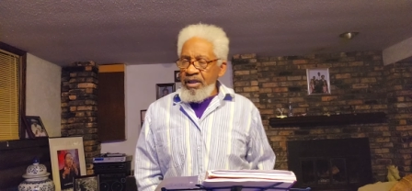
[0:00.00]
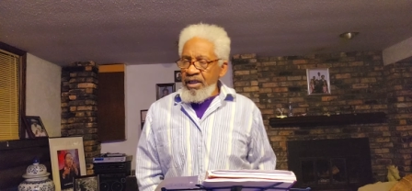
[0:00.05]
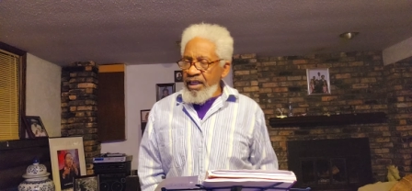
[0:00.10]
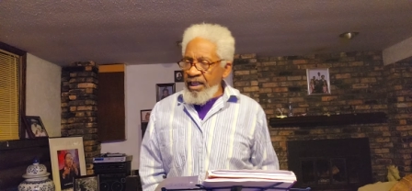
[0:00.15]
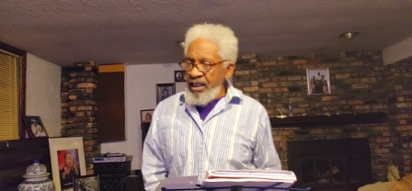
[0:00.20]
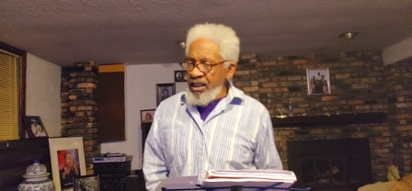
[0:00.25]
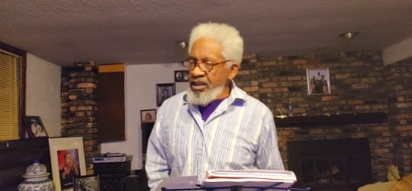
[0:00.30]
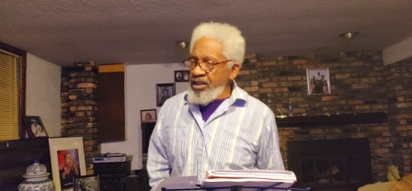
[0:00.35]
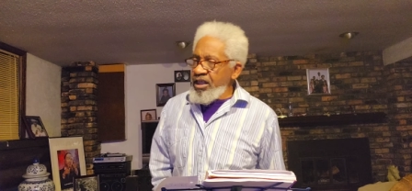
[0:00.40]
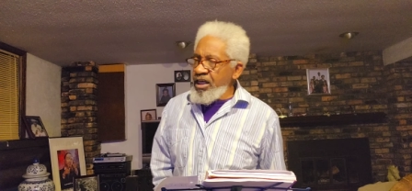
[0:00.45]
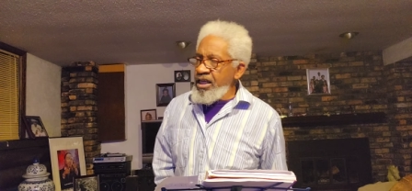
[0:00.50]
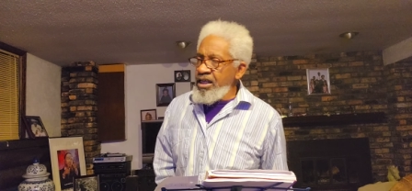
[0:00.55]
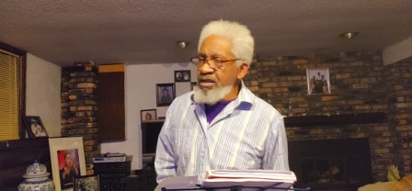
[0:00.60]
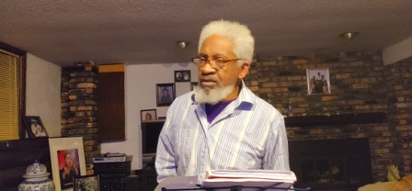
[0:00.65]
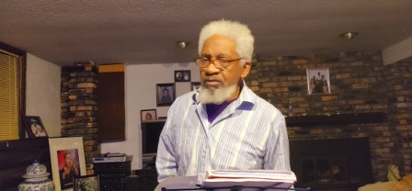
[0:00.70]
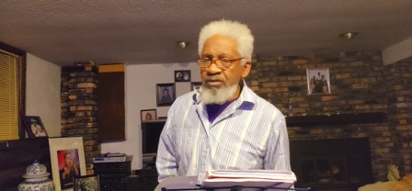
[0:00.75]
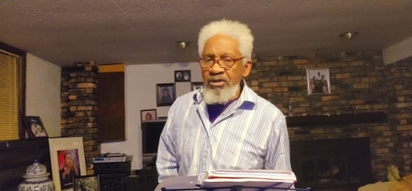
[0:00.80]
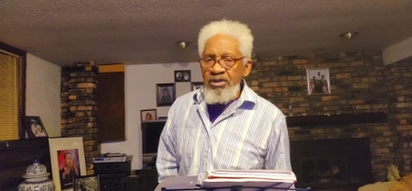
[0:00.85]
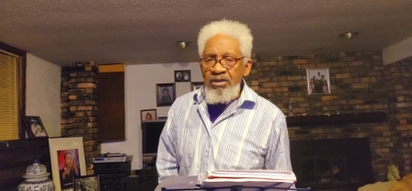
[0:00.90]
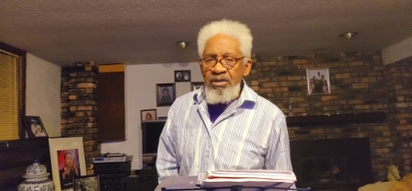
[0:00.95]
little
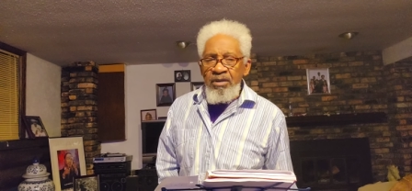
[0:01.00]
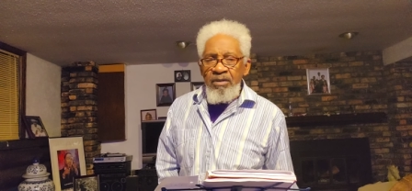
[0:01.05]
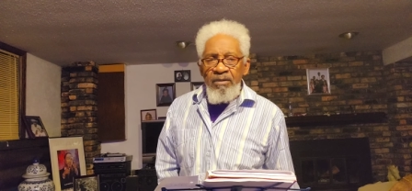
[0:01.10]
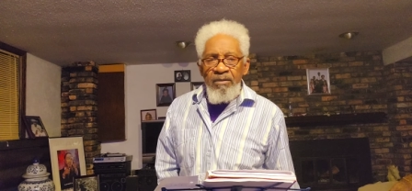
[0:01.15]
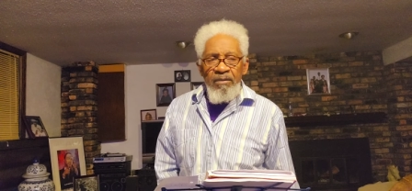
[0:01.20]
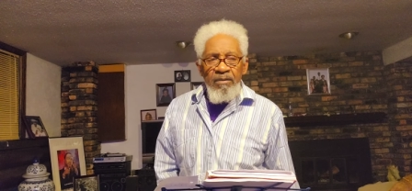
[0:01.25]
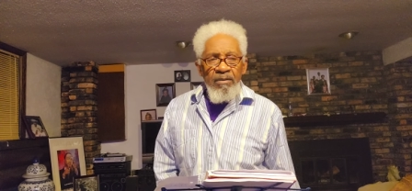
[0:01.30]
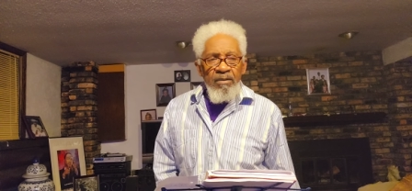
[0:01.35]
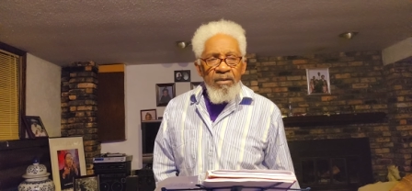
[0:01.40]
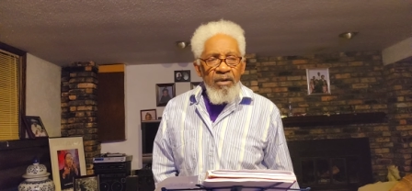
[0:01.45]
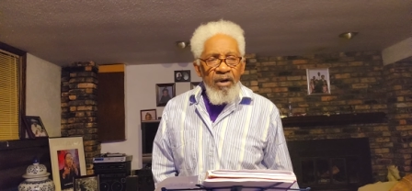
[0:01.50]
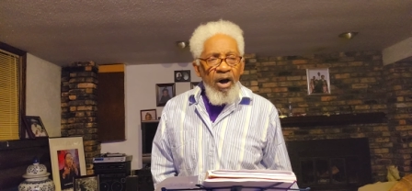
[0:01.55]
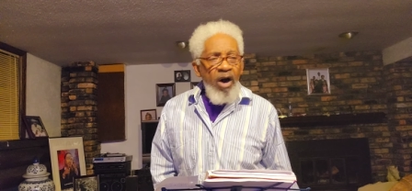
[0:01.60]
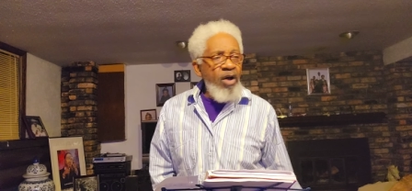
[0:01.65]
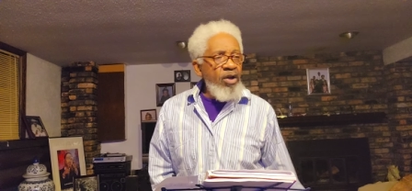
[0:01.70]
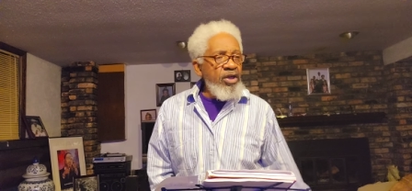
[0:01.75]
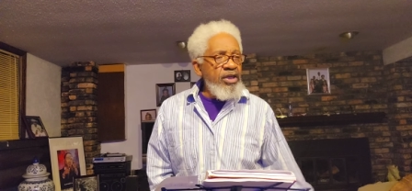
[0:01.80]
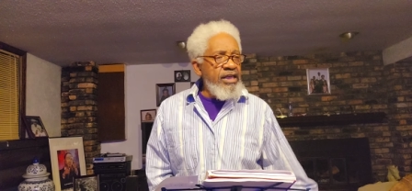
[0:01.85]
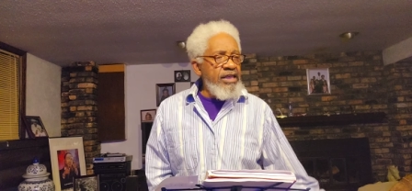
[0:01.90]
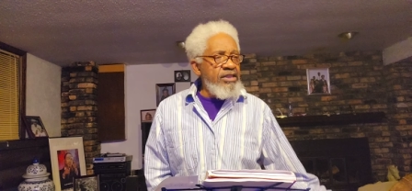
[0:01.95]
hymns.
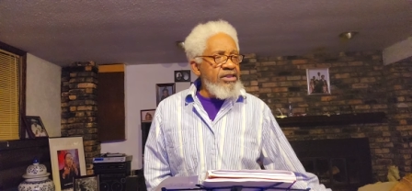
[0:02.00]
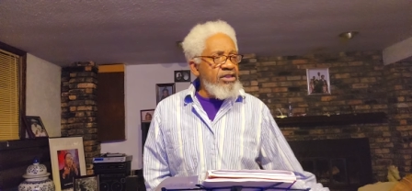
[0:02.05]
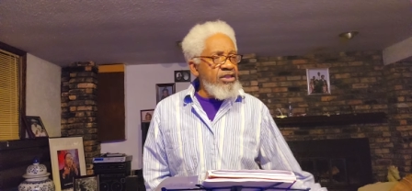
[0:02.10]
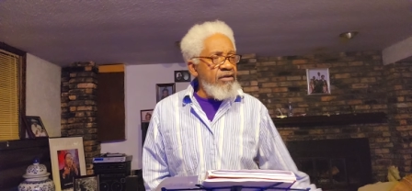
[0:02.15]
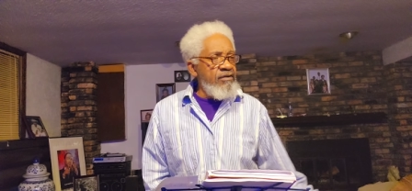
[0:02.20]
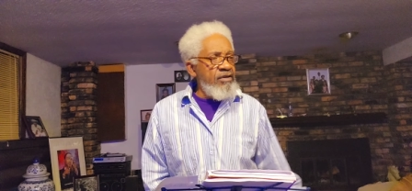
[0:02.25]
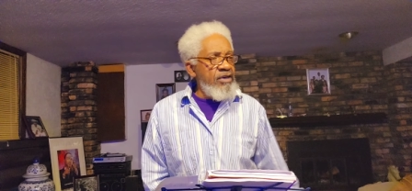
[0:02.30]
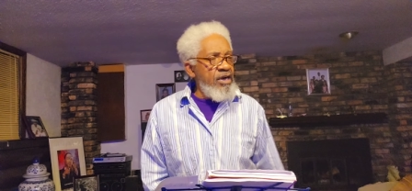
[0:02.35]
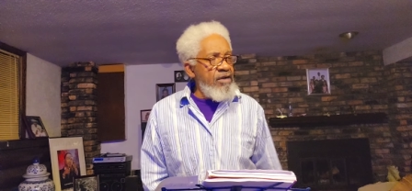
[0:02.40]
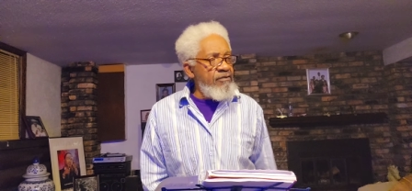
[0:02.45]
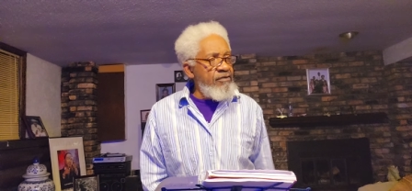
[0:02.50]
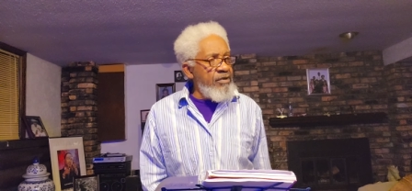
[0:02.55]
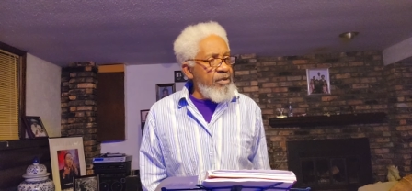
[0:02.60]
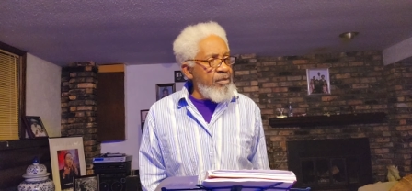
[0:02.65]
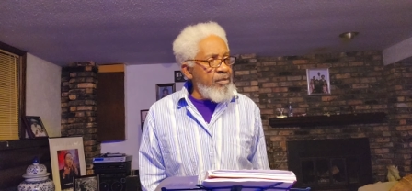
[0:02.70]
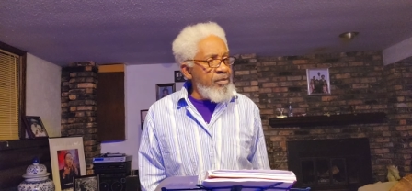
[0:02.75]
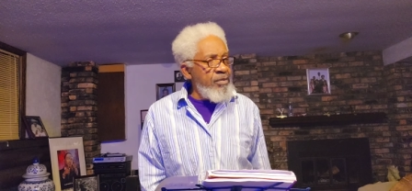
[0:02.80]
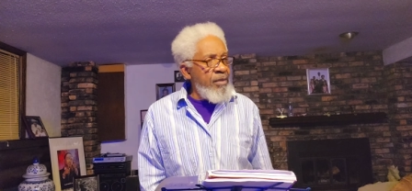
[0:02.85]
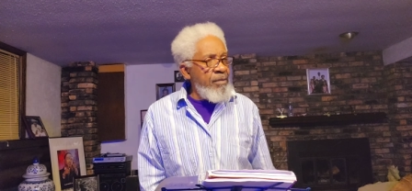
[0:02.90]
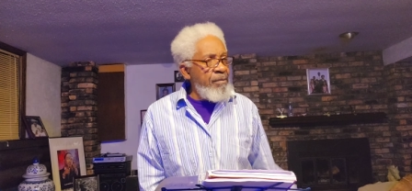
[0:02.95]
All of that stuff come
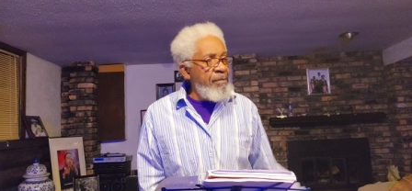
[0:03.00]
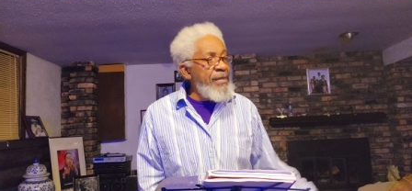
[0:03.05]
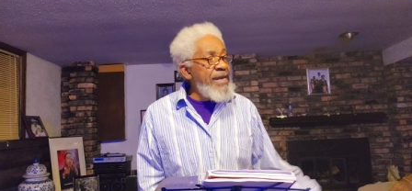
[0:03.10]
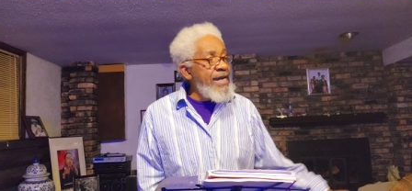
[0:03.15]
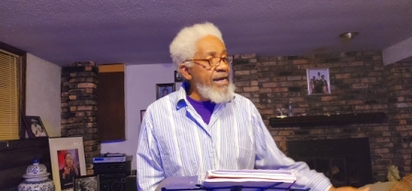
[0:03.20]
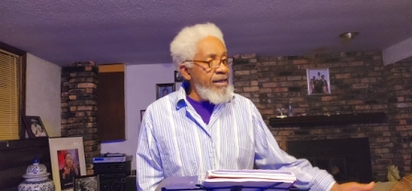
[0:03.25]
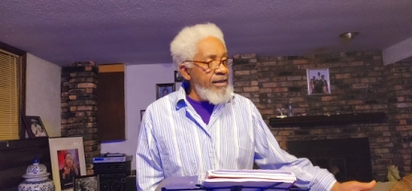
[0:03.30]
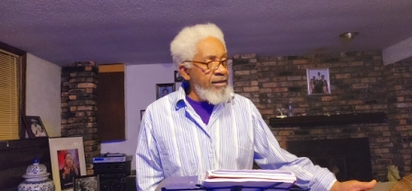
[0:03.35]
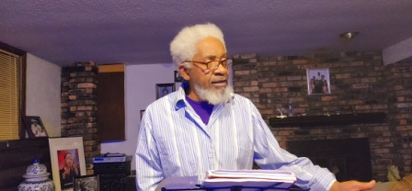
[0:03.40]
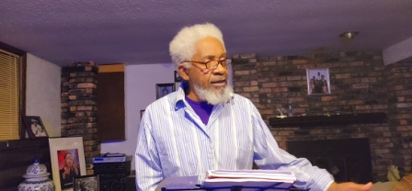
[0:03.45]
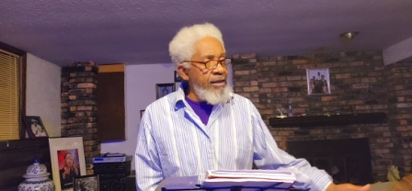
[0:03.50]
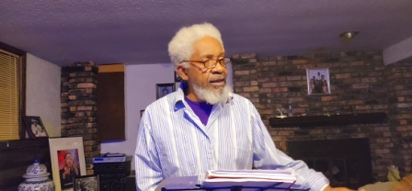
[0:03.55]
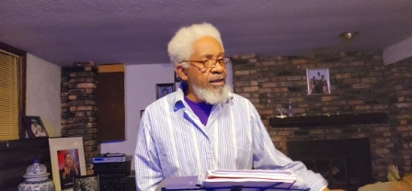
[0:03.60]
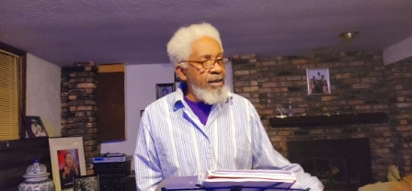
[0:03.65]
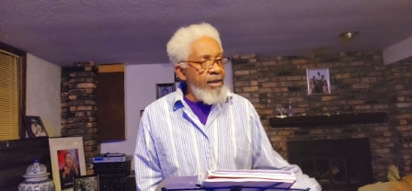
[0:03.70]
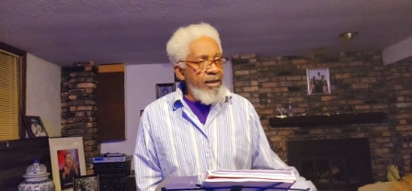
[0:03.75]
from men.